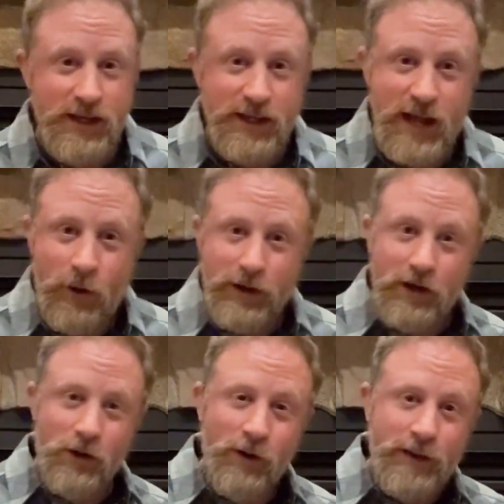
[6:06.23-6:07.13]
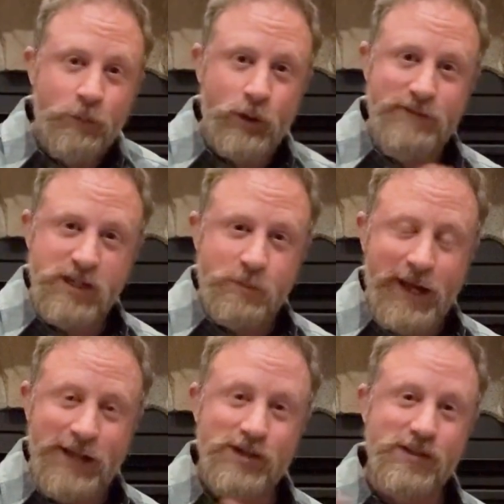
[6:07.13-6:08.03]
Now, I know on the previous
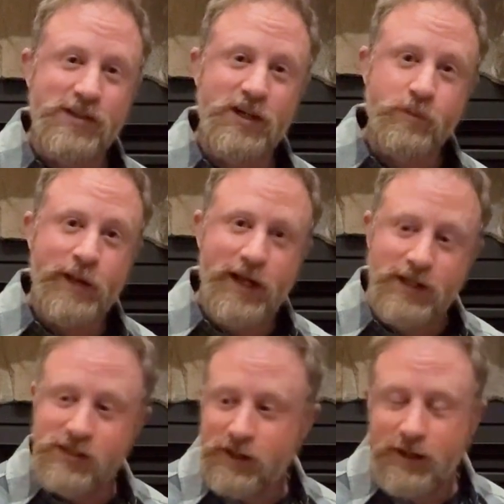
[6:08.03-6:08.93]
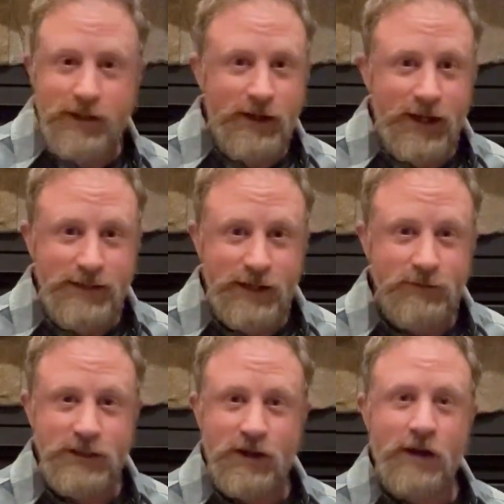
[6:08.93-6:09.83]
page, on the sales page, I
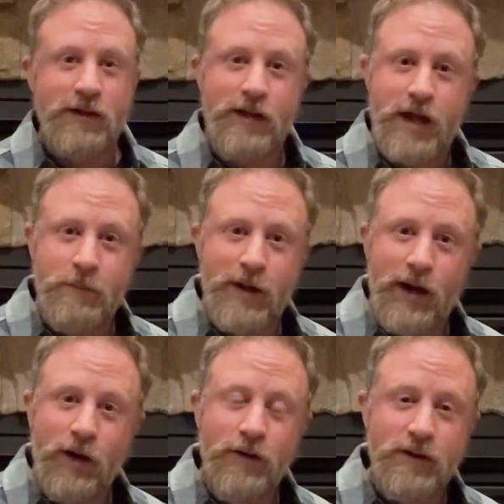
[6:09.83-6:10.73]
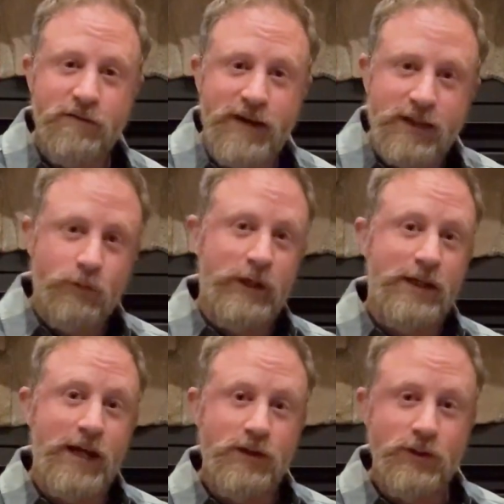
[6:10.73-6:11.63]
definitely talked a lot about the fact that we can
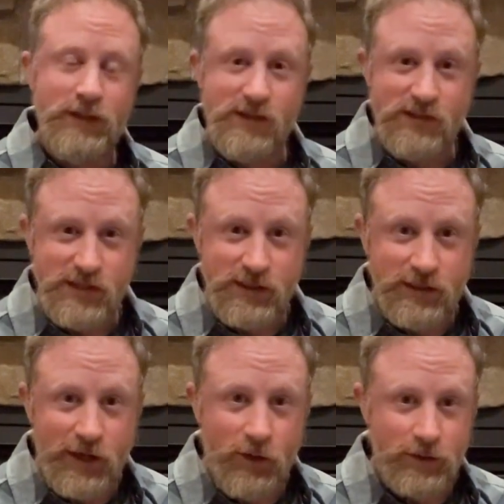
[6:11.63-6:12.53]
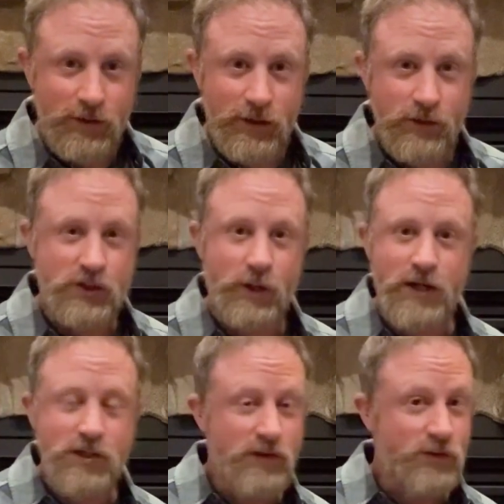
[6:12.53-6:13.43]
now do consistent character
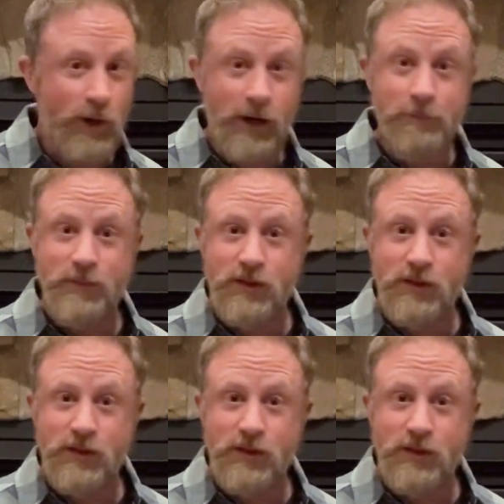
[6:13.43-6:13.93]
illustrations, right?